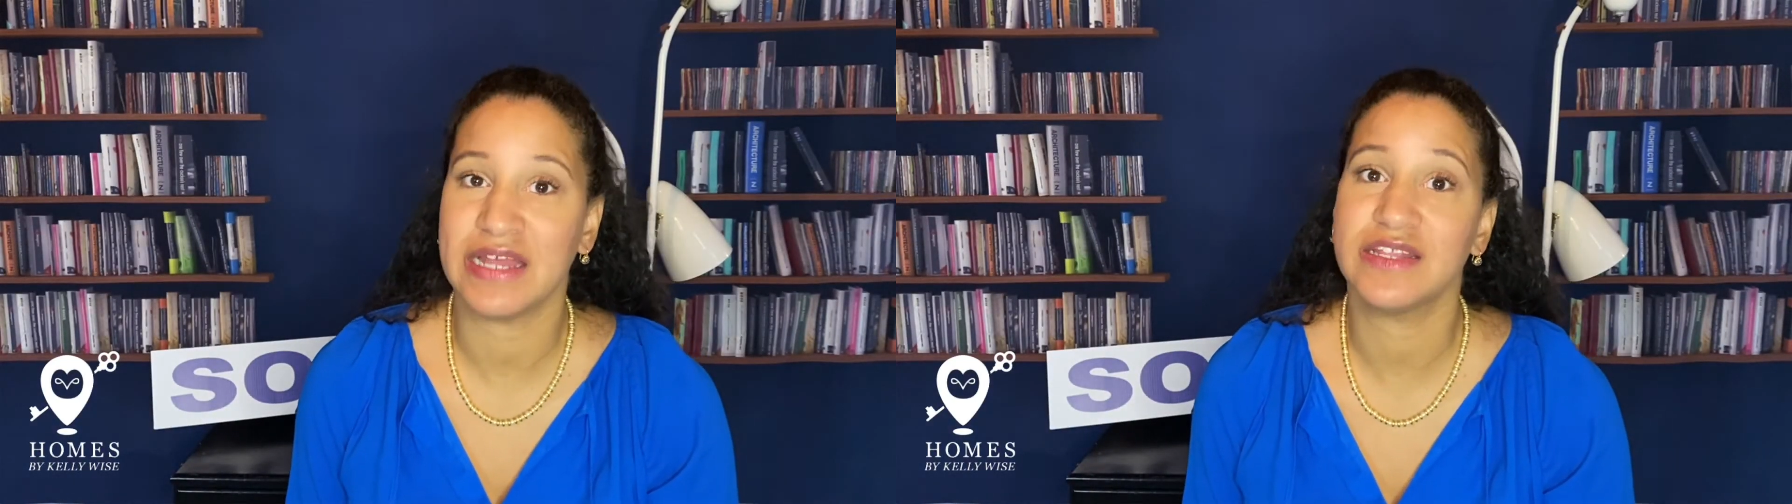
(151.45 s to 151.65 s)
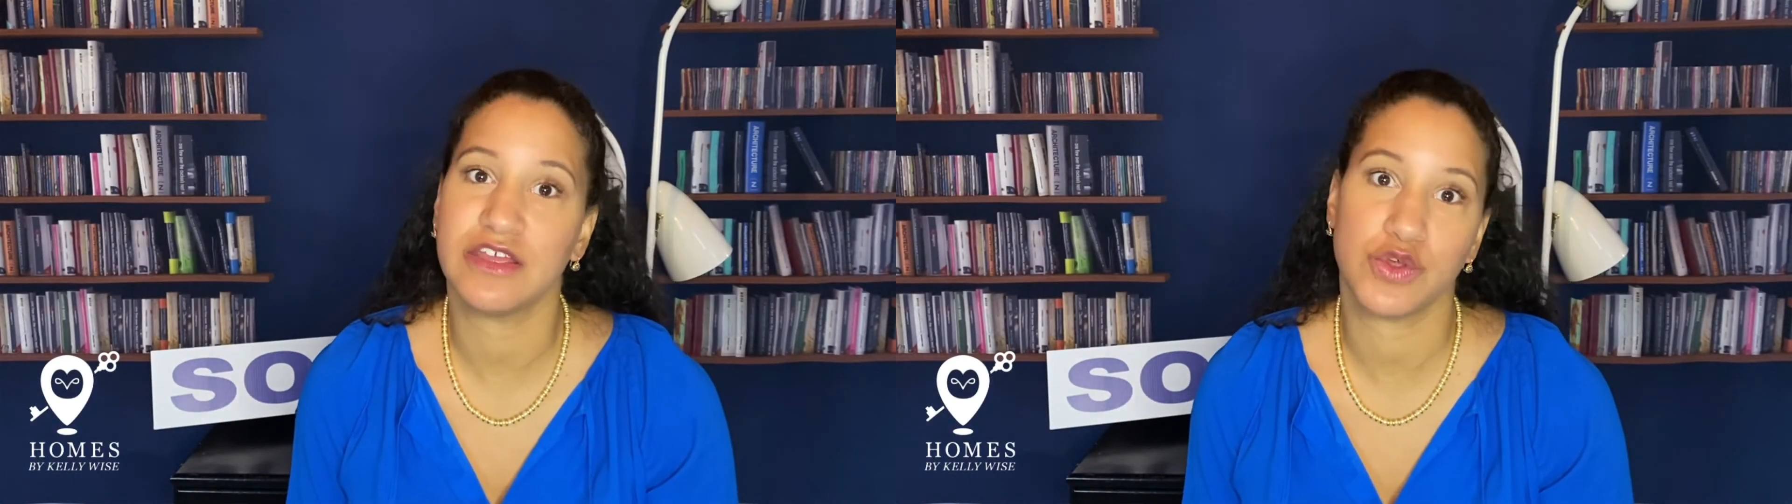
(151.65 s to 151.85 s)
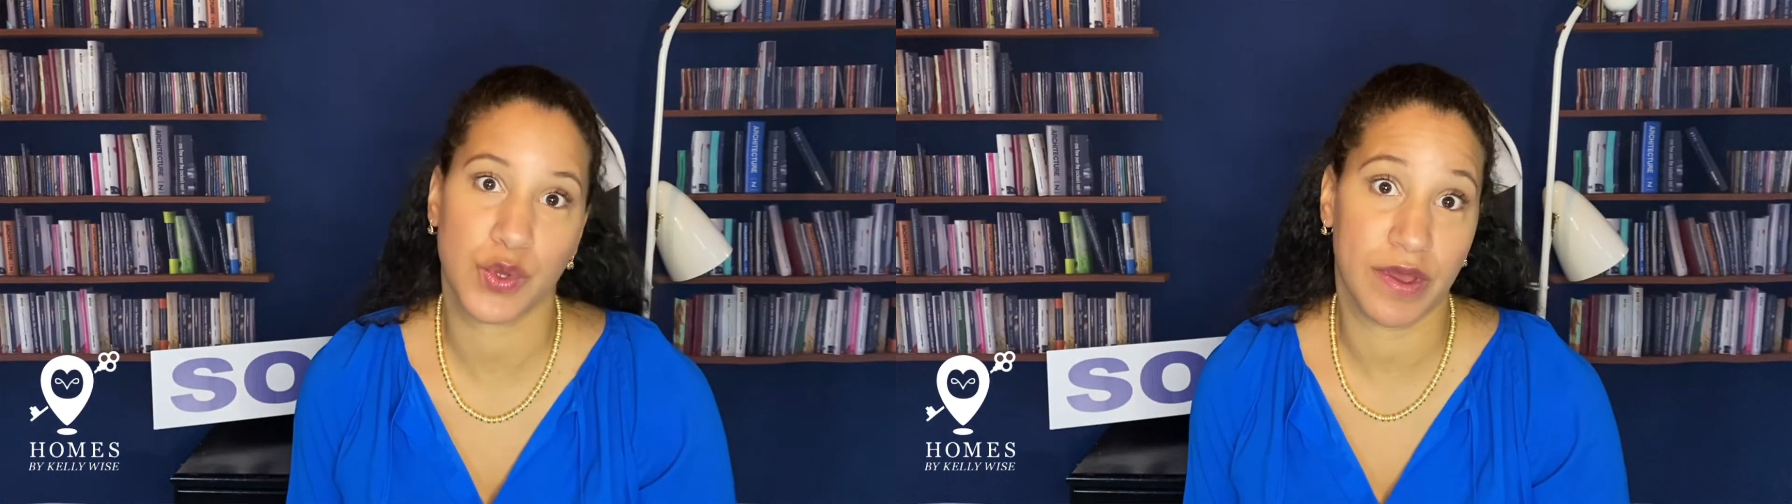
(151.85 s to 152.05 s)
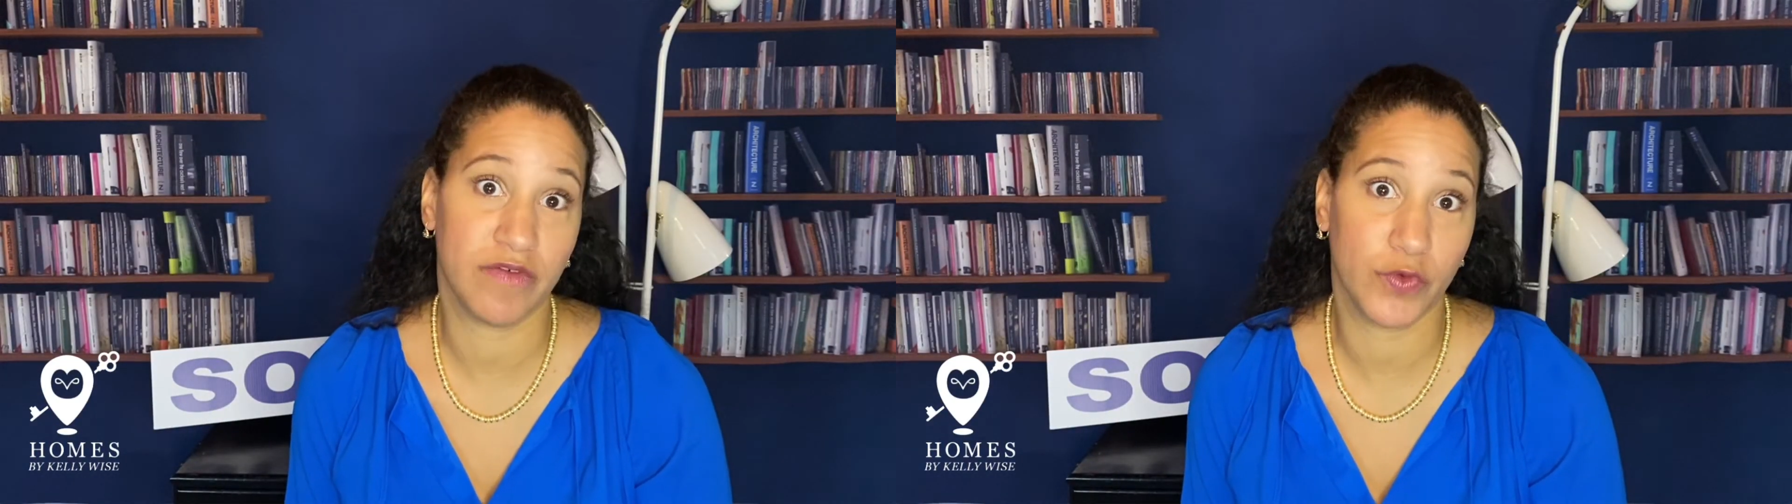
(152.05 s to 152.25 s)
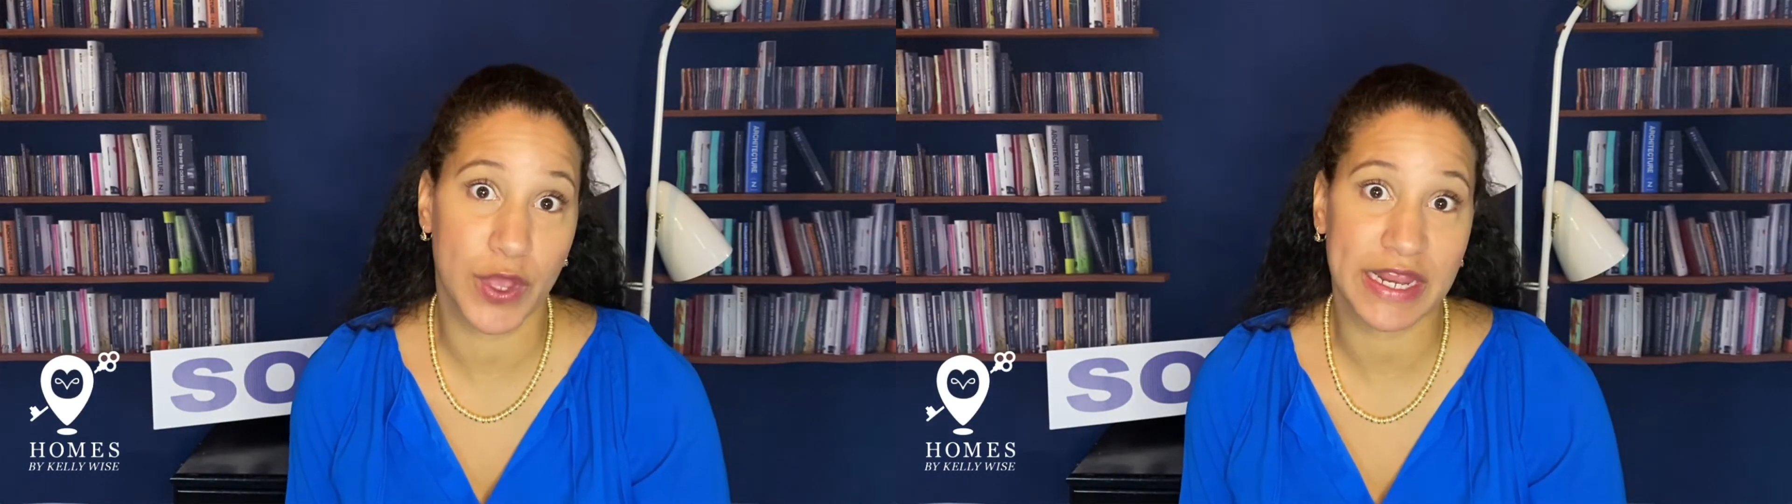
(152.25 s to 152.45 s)
that you can
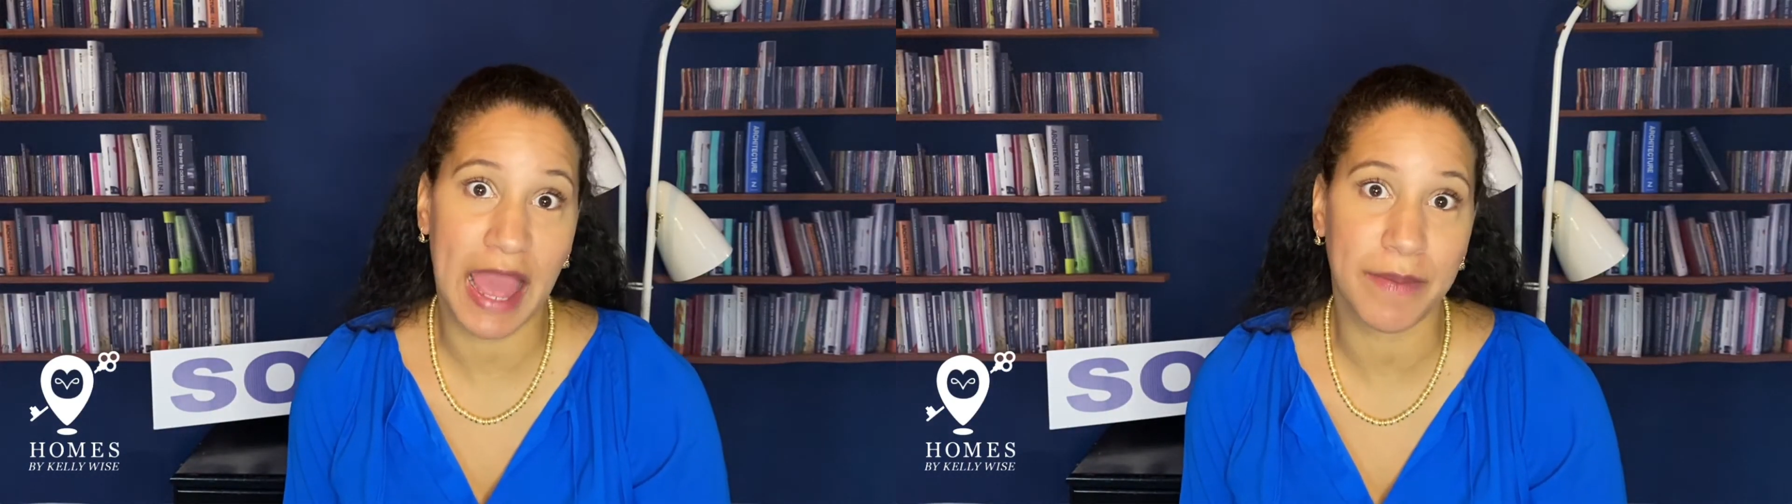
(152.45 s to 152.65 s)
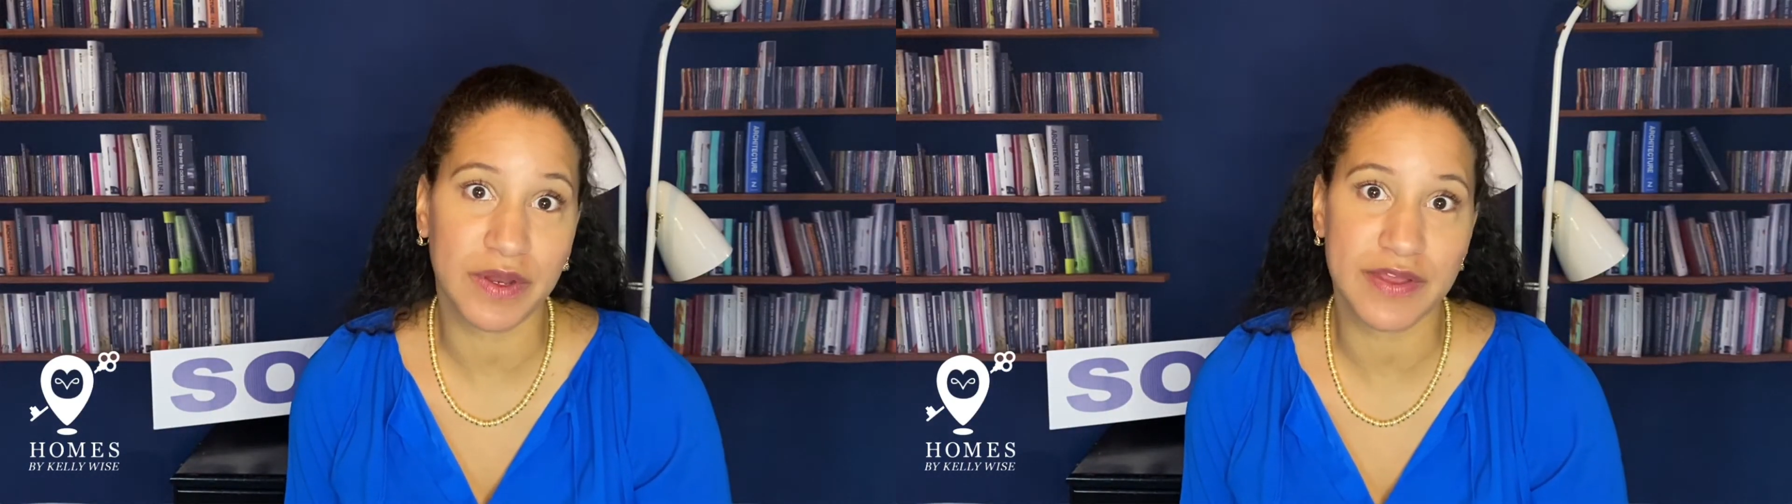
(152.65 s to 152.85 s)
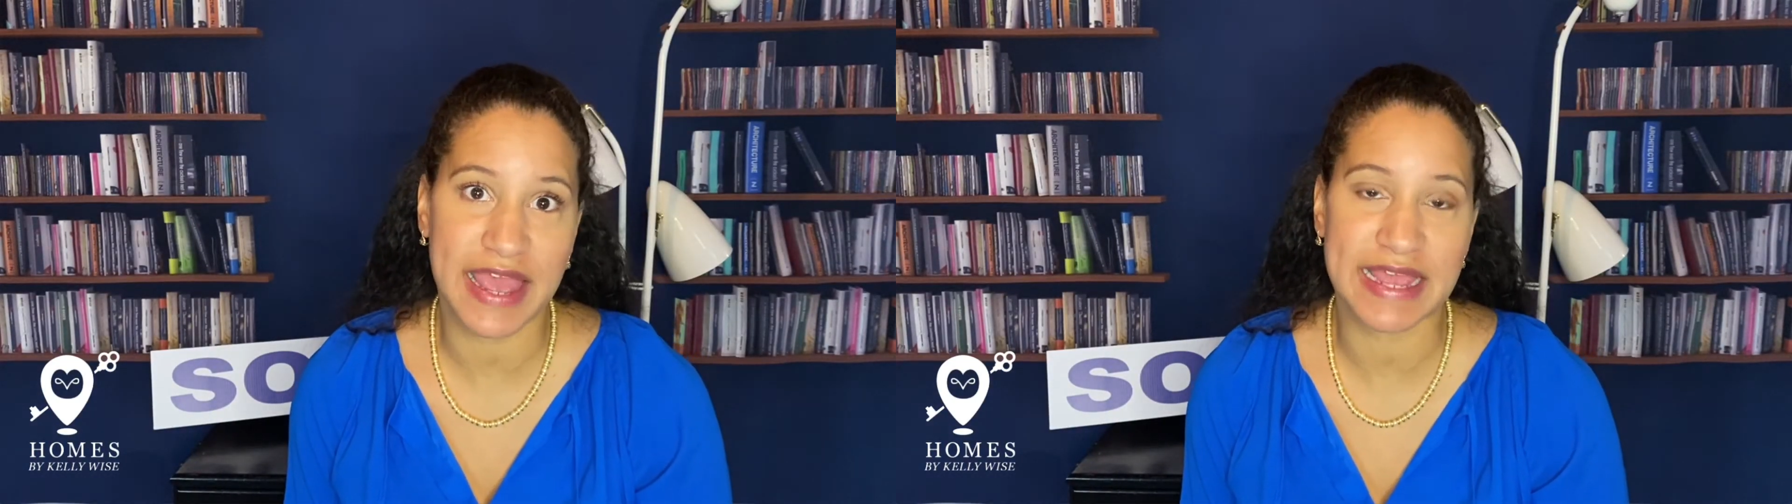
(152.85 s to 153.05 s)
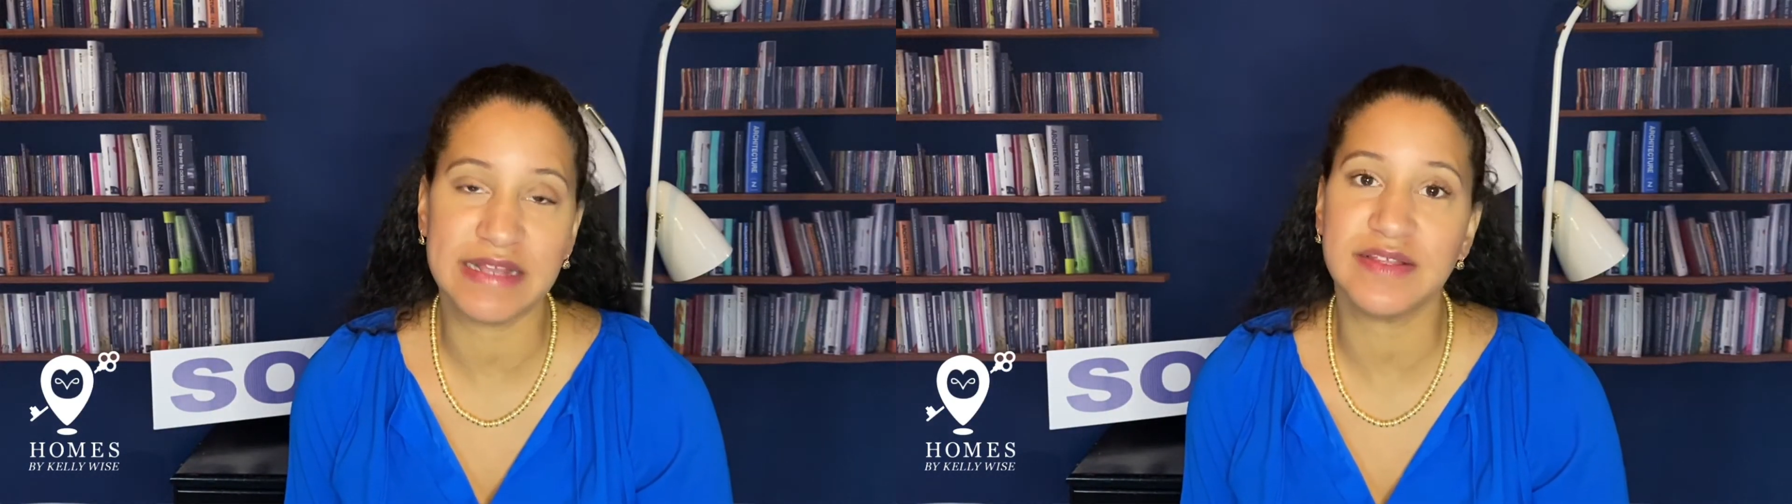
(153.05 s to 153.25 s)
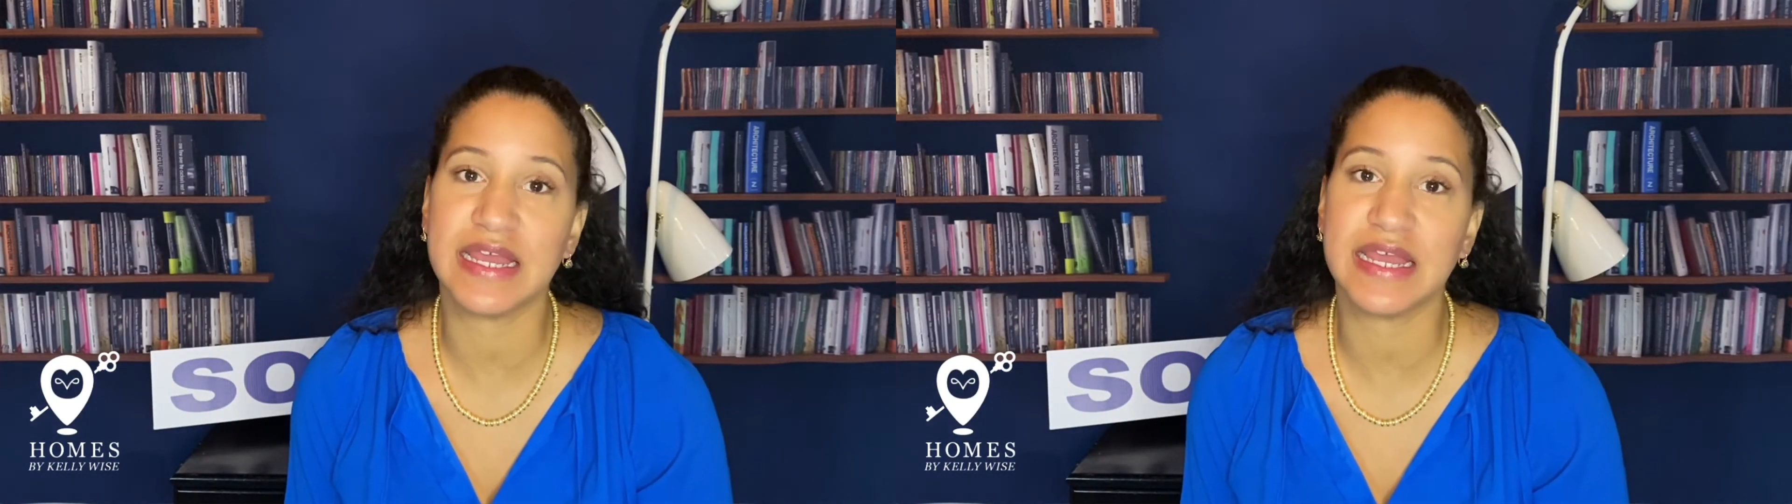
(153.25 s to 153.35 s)
avoid capital gains